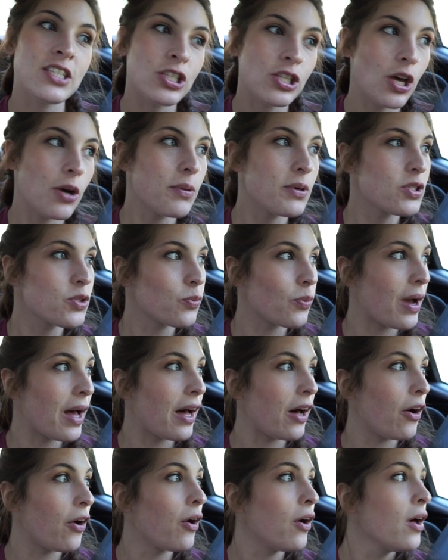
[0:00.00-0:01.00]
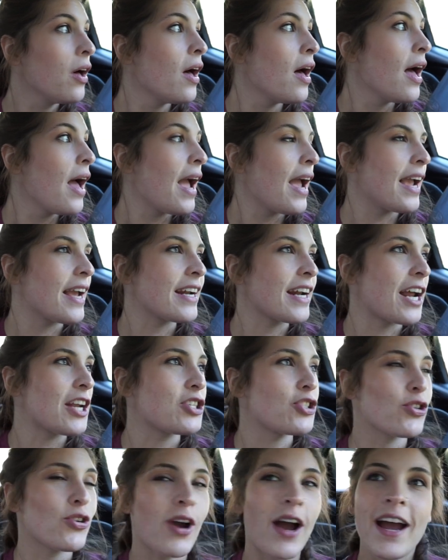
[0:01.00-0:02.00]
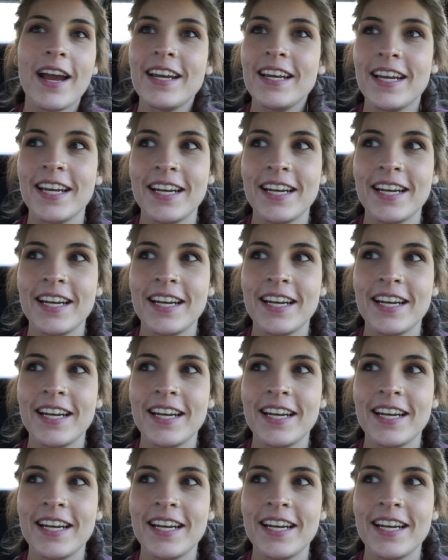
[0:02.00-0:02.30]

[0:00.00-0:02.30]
slow as well. And I tried